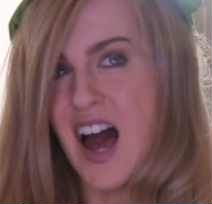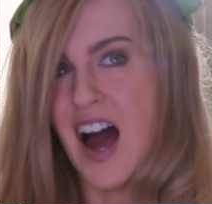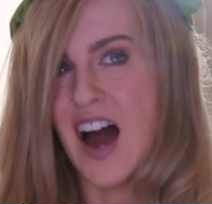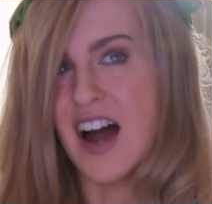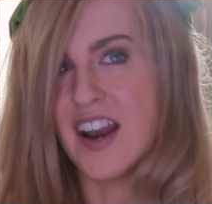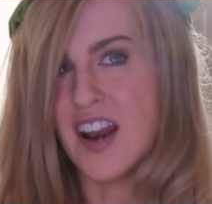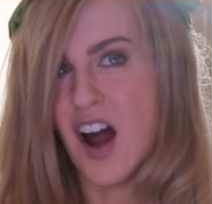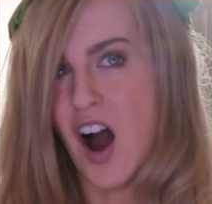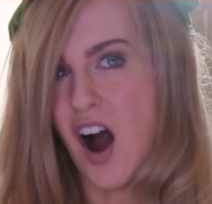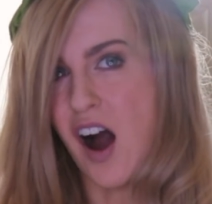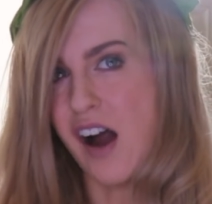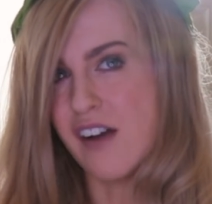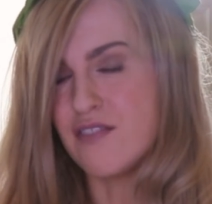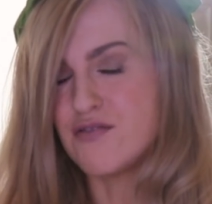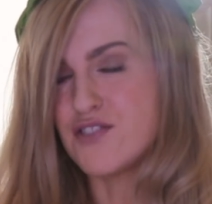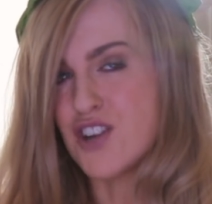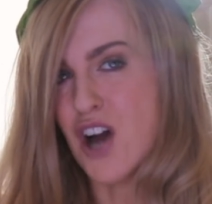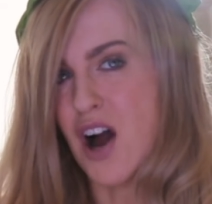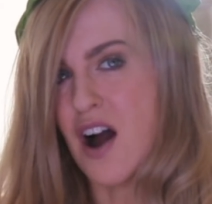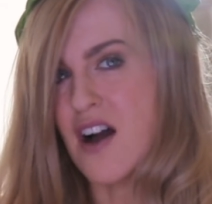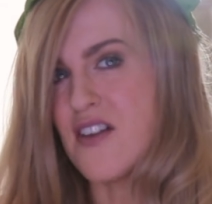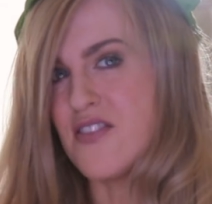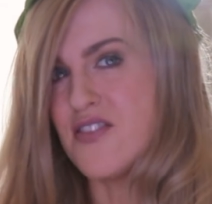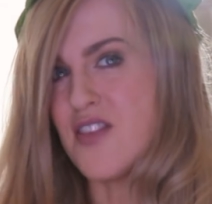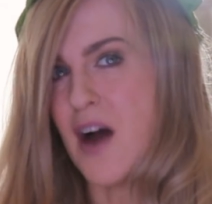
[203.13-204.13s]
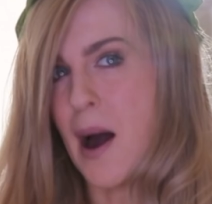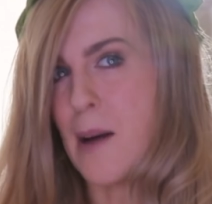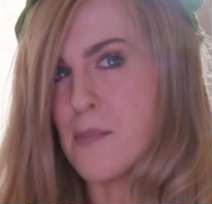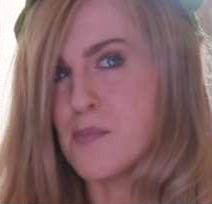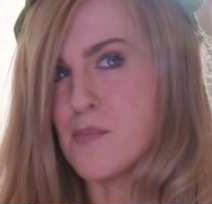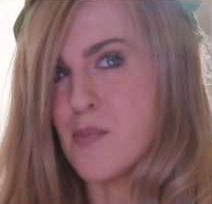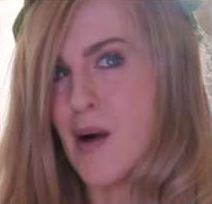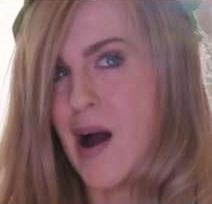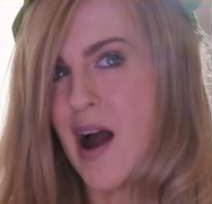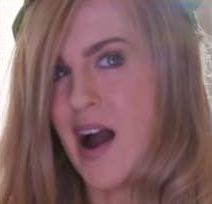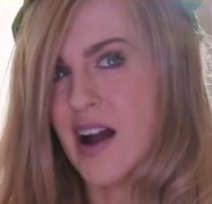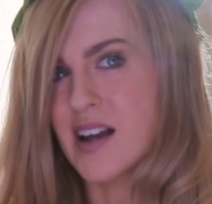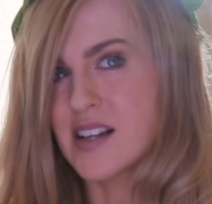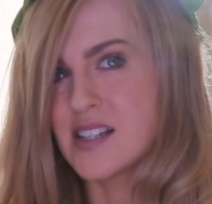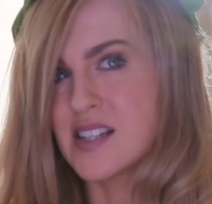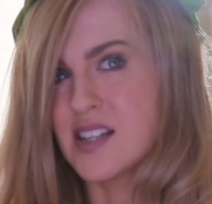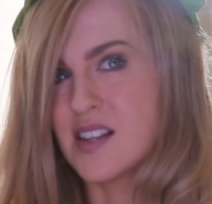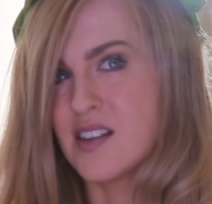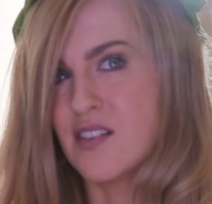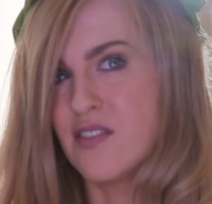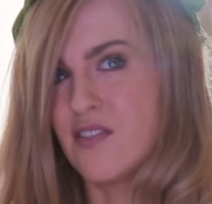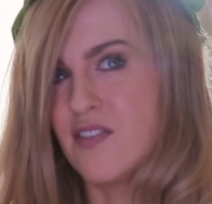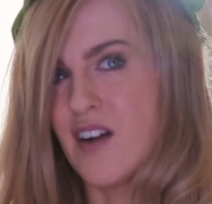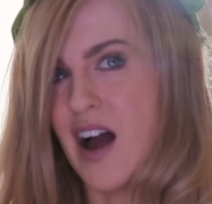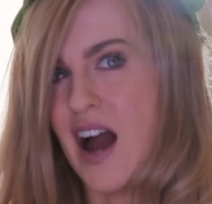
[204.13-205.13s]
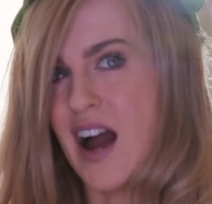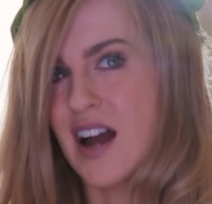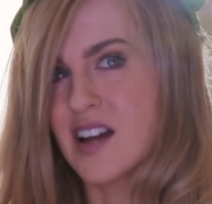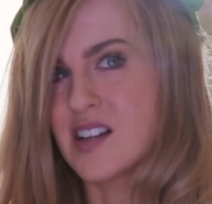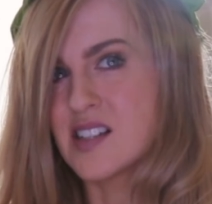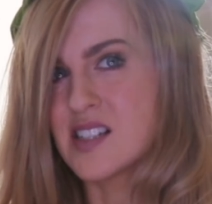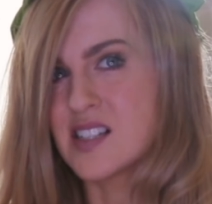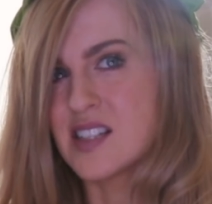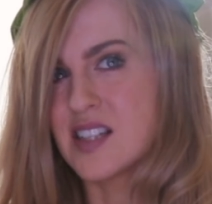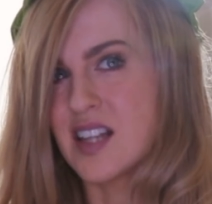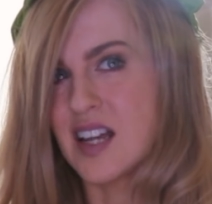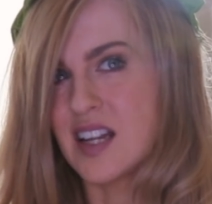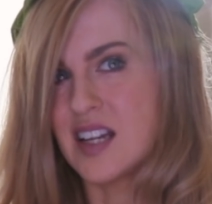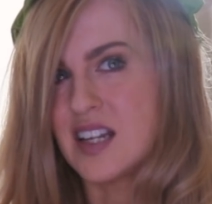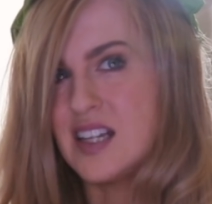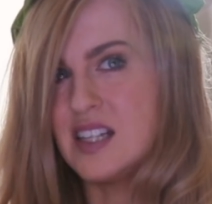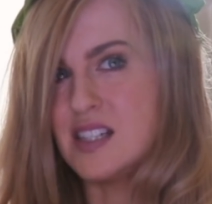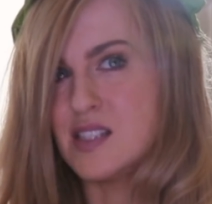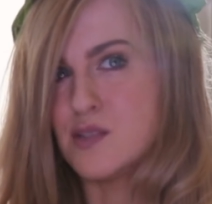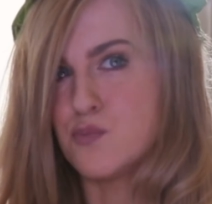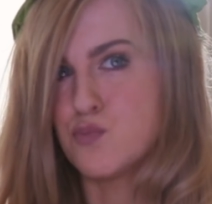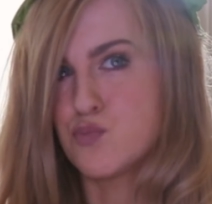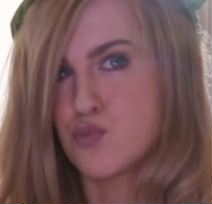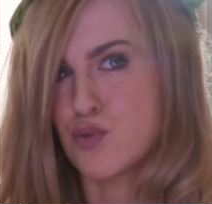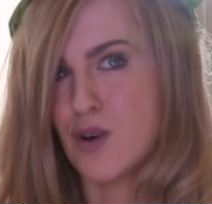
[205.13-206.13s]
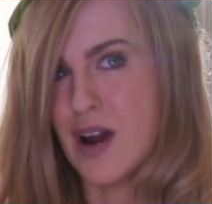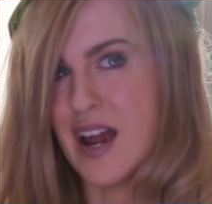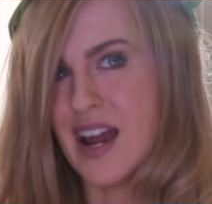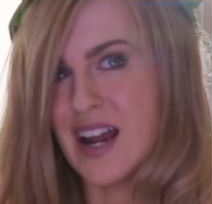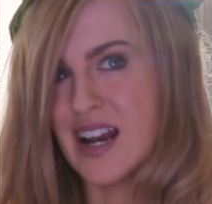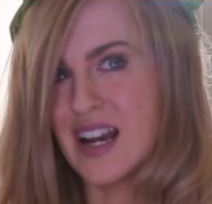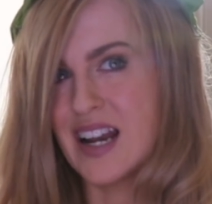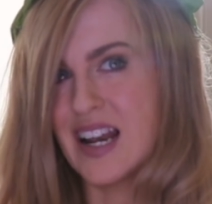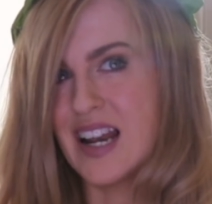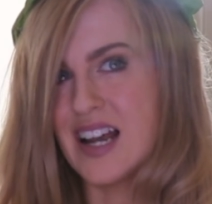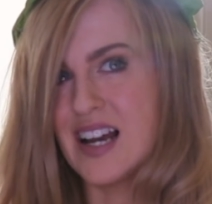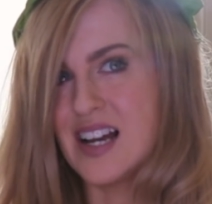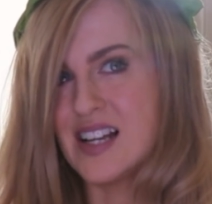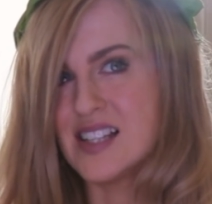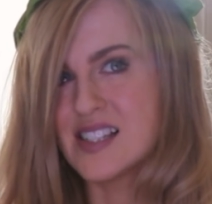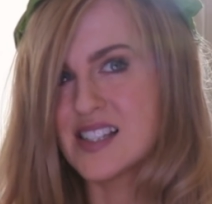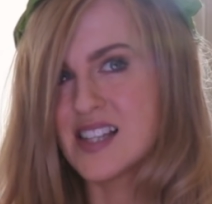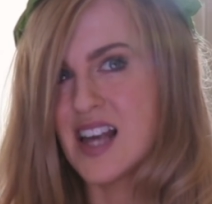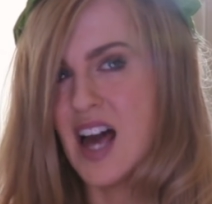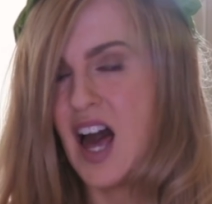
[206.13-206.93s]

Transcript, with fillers: and I've tied that back to the fact that he's brainless